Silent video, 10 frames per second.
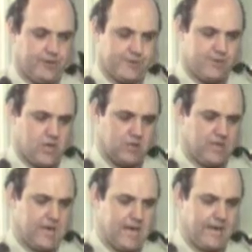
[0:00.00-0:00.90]
lost dog
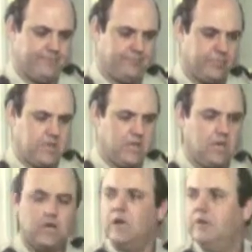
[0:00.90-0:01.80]
today.
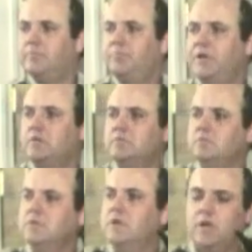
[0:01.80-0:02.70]
Uh, Bill,
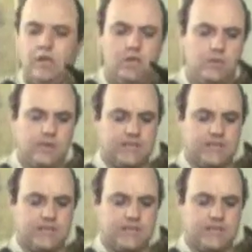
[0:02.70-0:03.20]
you